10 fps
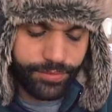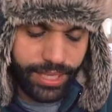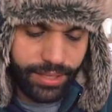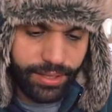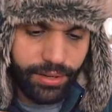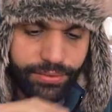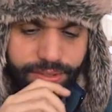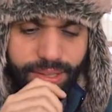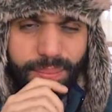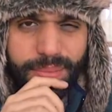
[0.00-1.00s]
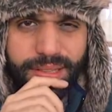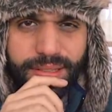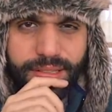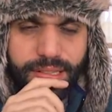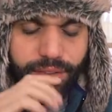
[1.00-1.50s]
Taking care of some
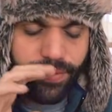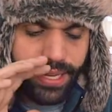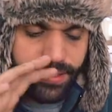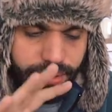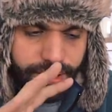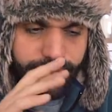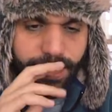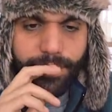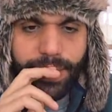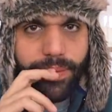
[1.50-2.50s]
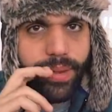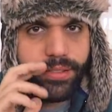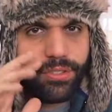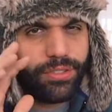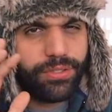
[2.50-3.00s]
business stuff, answering some
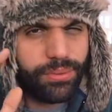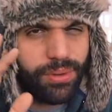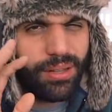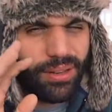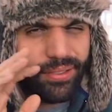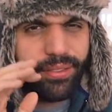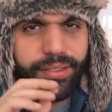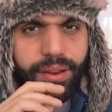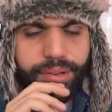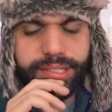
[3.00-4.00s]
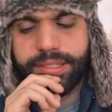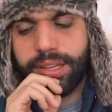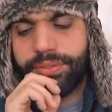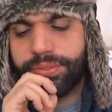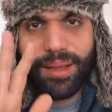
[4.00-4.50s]
emails, just the really necessary stuff.